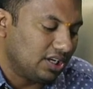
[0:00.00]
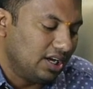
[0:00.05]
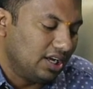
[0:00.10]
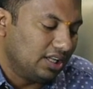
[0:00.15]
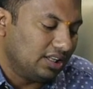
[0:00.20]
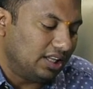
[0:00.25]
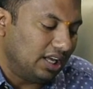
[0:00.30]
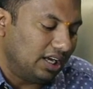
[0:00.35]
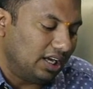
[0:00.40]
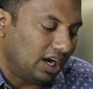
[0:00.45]

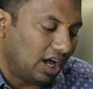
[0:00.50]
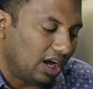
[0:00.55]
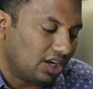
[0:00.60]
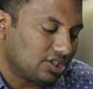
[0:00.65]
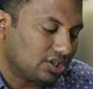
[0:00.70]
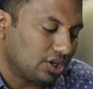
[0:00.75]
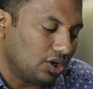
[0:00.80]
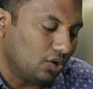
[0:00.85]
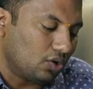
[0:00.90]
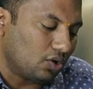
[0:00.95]
They will ask
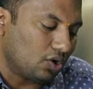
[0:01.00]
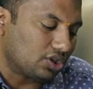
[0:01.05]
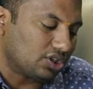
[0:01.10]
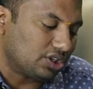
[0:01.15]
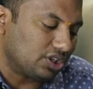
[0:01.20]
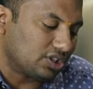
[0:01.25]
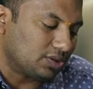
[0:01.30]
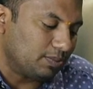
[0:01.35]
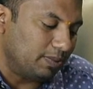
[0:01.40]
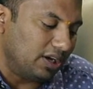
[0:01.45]
you
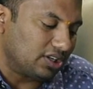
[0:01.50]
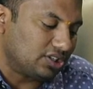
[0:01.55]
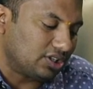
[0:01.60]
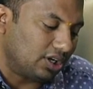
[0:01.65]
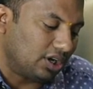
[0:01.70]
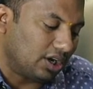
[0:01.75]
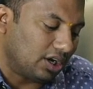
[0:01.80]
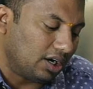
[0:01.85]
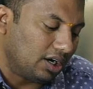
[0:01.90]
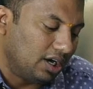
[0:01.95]
questions based
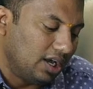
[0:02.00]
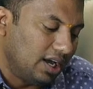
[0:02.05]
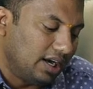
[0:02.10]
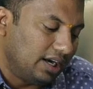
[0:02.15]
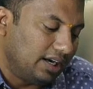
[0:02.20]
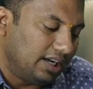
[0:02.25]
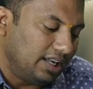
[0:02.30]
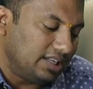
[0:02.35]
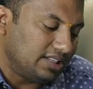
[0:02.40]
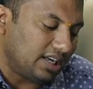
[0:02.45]
on
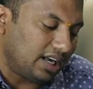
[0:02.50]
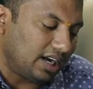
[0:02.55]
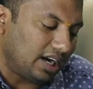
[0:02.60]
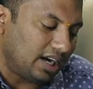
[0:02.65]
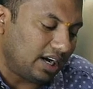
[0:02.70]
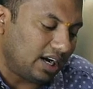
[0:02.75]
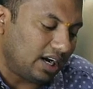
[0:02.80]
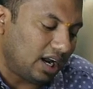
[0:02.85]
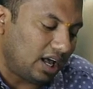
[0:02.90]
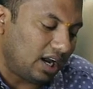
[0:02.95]
design and
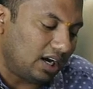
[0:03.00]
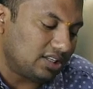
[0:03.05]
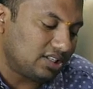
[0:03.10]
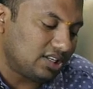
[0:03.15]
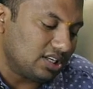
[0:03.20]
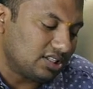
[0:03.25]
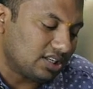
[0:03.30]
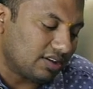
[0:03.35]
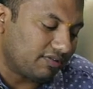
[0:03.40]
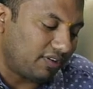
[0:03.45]
analysis
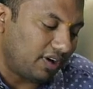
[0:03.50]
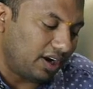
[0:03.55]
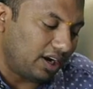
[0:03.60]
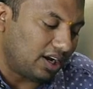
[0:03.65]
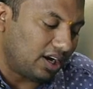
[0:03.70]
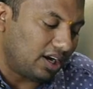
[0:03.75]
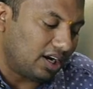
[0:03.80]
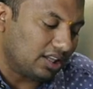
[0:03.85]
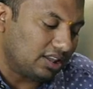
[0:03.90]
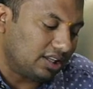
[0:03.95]
of
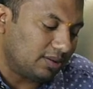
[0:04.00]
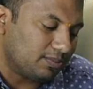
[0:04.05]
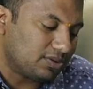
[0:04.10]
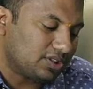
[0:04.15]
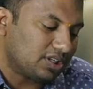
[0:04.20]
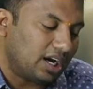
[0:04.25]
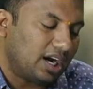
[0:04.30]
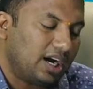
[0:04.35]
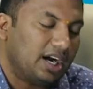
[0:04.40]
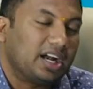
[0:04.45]
algorithms
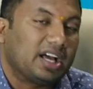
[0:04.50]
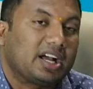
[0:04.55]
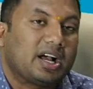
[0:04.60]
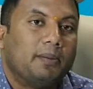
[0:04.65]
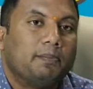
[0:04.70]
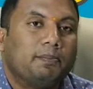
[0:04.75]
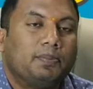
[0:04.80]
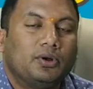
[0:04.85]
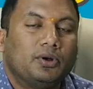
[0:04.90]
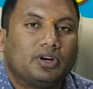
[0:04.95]
and
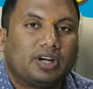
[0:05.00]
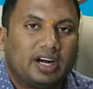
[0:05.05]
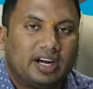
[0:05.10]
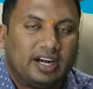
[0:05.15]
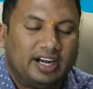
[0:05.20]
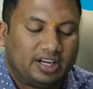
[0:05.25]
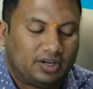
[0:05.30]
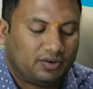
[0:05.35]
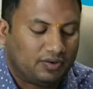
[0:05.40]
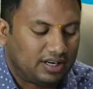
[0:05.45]
computer
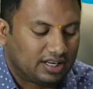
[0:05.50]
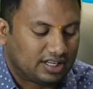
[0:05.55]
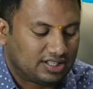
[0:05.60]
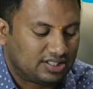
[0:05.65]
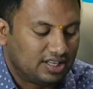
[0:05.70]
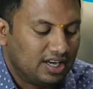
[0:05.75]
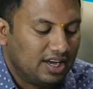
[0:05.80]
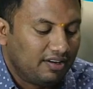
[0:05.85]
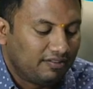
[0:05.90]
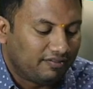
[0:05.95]
networks
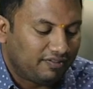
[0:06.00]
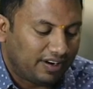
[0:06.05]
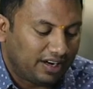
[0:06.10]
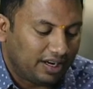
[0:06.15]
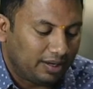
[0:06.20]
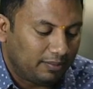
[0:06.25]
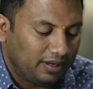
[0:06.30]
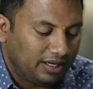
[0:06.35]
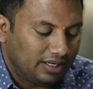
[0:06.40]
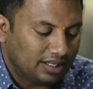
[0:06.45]

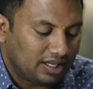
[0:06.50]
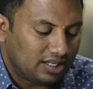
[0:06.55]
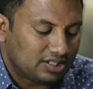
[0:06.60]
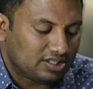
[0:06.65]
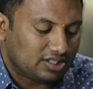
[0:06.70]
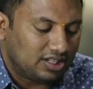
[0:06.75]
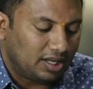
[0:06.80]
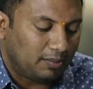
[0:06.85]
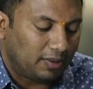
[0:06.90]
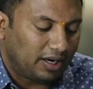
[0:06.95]
fundamentals.
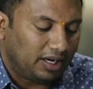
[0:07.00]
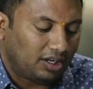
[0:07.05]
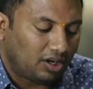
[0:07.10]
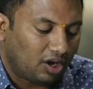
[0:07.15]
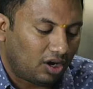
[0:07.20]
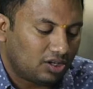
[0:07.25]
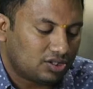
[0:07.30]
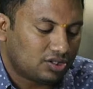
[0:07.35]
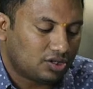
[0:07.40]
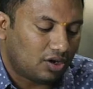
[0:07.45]
They might
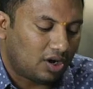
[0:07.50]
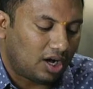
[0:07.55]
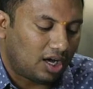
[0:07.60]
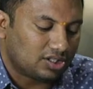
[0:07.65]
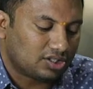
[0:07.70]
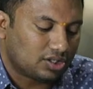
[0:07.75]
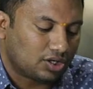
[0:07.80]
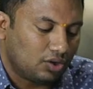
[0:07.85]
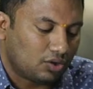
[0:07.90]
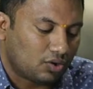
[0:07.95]
also ask
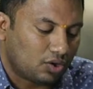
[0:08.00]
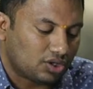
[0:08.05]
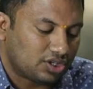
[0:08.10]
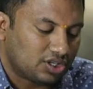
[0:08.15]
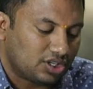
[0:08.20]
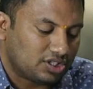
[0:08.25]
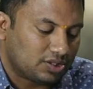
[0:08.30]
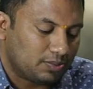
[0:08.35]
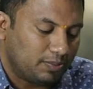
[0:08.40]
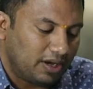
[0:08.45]
you
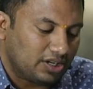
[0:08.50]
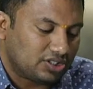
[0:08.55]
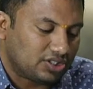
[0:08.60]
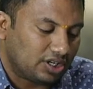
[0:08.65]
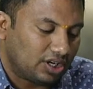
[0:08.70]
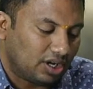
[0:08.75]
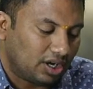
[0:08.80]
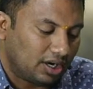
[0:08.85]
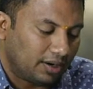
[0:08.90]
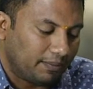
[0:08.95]
questions based
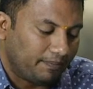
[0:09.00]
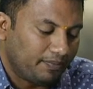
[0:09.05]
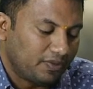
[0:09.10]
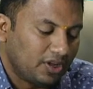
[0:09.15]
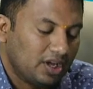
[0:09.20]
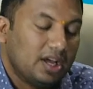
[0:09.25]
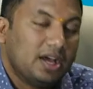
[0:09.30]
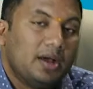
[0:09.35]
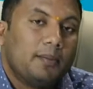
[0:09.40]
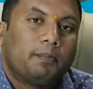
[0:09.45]
on
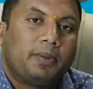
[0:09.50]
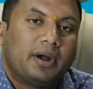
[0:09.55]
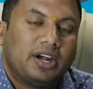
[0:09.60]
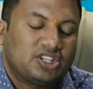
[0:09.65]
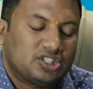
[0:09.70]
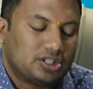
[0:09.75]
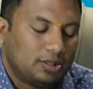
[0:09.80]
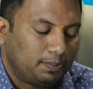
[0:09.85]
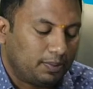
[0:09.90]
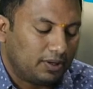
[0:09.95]

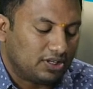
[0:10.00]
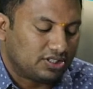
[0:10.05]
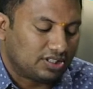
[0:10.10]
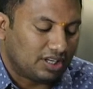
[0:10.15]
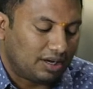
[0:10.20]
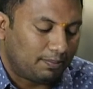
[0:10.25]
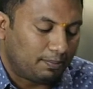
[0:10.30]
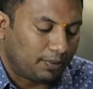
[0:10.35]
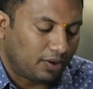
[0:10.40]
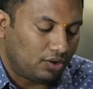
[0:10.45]
principles
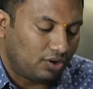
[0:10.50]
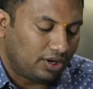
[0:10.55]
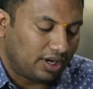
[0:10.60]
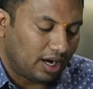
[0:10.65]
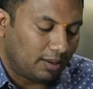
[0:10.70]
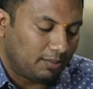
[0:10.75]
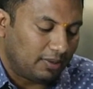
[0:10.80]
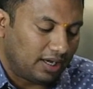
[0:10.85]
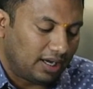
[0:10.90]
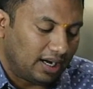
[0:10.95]
of
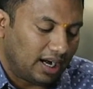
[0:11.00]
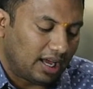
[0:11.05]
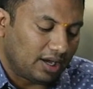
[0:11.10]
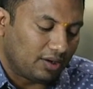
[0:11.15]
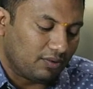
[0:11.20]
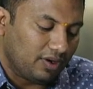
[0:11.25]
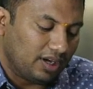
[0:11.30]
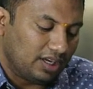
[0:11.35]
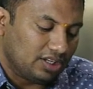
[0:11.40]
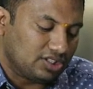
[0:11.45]
programming
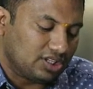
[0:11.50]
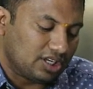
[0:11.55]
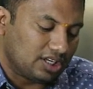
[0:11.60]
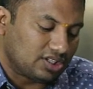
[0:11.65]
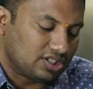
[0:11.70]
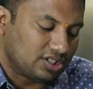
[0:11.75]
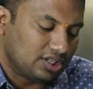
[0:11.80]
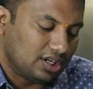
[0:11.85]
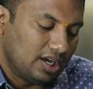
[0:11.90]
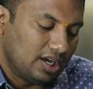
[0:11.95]

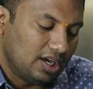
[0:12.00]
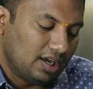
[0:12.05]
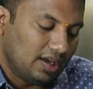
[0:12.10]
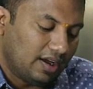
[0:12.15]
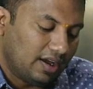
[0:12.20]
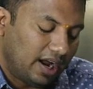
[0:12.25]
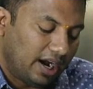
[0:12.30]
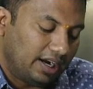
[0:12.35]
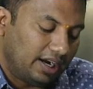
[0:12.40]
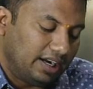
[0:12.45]
languages,
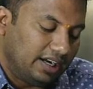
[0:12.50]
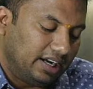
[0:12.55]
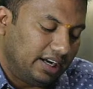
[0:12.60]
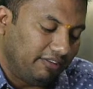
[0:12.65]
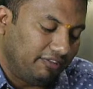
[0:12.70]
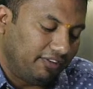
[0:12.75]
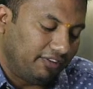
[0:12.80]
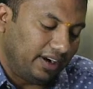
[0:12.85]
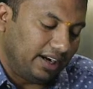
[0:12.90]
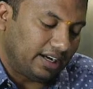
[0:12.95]
and
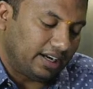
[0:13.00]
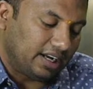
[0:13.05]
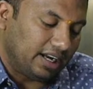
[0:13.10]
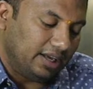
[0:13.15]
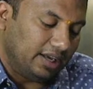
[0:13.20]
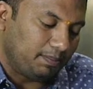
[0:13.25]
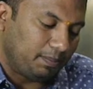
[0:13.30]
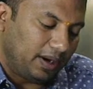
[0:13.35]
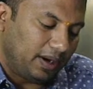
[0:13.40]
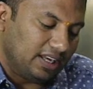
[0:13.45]
definitely
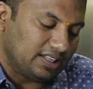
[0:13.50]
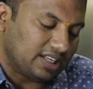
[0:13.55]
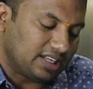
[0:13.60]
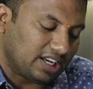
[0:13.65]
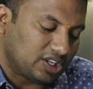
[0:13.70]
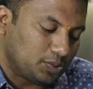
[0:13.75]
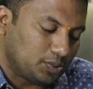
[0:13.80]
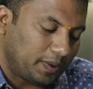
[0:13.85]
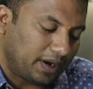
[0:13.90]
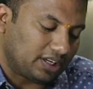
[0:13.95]
please
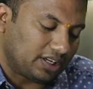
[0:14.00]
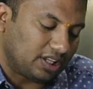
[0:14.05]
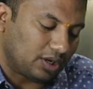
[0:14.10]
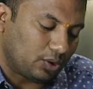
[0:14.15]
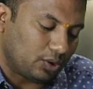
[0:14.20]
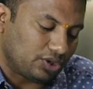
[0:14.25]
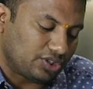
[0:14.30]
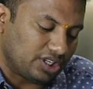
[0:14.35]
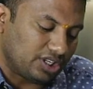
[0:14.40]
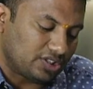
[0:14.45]
expect the
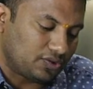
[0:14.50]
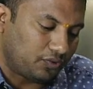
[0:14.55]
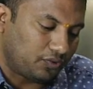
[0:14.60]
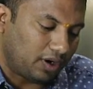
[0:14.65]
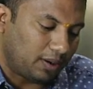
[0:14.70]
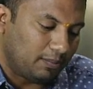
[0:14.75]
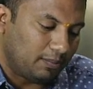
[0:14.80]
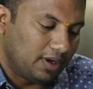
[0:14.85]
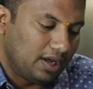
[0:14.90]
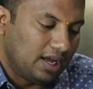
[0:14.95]
questions from
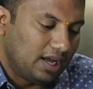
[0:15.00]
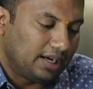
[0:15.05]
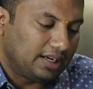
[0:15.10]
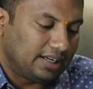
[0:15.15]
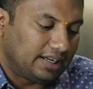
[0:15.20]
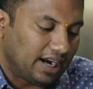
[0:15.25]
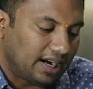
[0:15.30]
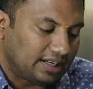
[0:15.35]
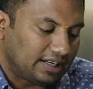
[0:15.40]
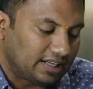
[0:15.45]

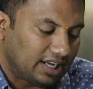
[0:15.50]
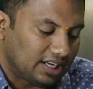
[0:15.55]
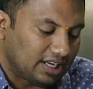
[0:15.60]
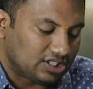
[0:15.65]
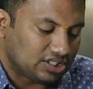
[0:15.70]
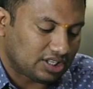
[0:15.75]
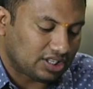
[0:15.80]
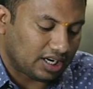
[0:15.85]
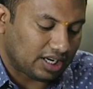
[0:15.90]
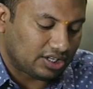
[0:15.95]
data
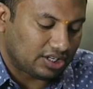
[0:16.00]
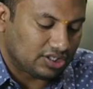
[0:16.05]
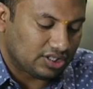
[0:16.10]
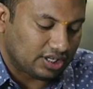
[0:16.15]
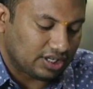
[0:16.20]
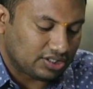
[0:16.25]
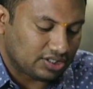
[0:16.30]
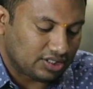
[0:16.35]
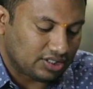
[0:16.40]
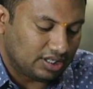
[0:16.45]
structures
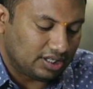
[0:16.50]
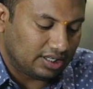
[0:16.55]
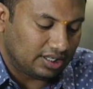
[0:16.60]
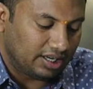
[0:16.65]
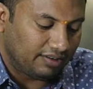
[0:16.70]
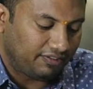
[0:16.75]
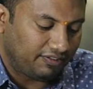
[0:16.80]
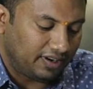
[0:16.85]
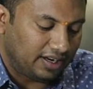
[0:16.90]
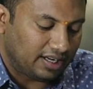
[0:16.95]

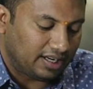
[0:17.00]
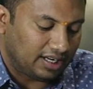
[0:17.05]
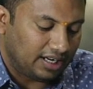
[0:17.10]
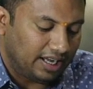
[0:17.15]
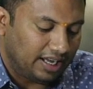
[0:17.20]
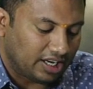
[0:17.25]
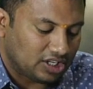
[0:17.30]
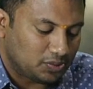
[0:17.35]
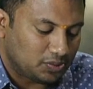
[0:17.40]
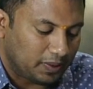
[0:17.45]
definitely
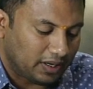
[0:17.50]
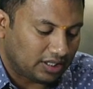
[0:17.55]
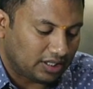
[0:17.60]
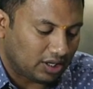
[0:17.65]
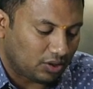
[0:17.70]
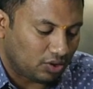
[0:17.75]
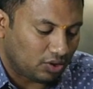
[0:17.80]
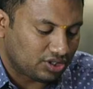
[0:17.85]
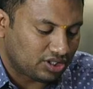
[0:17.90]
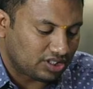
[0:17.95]
expect the
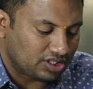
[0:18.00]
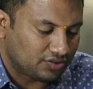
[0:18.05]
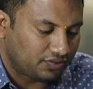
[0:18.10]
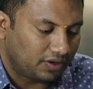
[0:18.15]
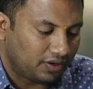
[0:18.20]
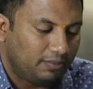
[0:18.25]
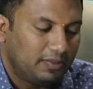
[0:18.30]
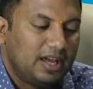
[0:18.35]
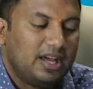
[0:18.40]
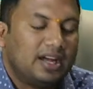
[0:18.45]
questions from
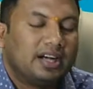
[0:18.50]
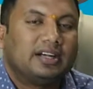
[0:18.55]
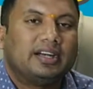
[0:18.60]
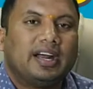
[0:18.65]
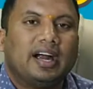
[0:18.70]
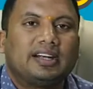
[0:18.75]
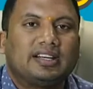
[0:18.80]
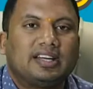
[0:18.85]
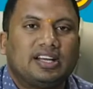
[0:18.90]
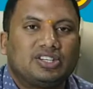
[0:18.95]

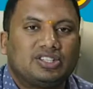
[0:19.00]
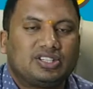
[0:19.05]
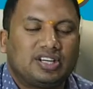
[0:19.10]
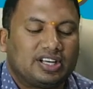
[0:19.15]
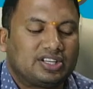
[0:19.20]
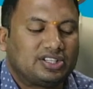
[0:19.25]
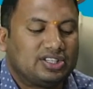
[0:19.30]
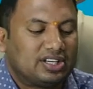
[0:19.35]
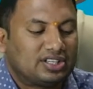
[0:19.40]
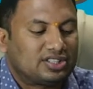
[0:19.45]
data
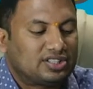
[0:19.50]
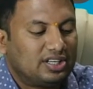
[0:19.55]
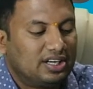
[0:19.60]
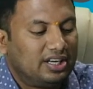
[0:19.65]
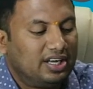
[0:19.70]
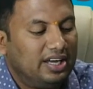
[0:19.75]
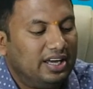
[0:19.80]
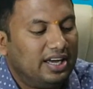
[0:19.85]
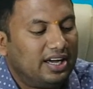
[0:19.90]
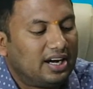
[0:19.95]
structures
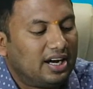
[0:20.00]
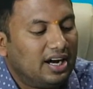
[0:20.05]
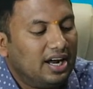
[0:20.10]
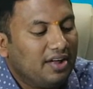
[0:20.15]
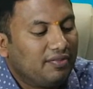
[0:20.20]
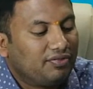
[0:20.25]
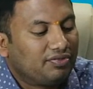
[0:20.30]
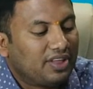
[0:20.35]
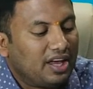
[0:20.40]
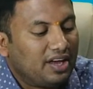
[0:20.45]
here
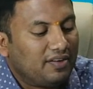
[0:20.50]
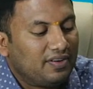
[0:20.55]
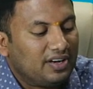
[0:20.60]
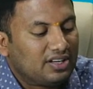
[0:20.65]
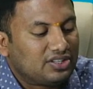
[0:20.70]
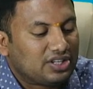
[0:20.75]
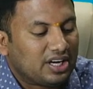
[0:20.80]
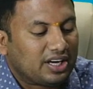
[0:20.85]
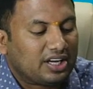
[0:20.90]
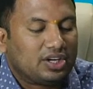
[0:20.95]
they will
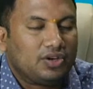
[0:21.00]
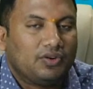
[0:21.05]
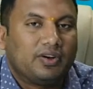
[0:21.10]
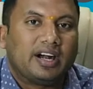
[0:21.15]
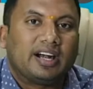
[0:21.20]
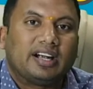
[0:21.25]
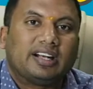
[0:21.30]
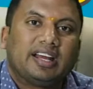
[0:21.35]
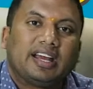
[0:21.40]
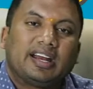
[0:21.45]
check your
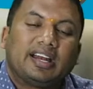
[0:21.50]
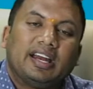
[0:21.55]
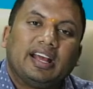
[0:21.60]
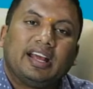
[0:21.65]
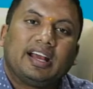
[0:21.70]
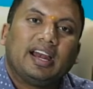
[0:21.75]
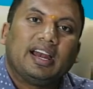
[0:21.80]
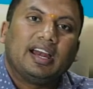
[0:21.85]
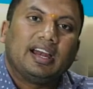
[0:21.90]
technical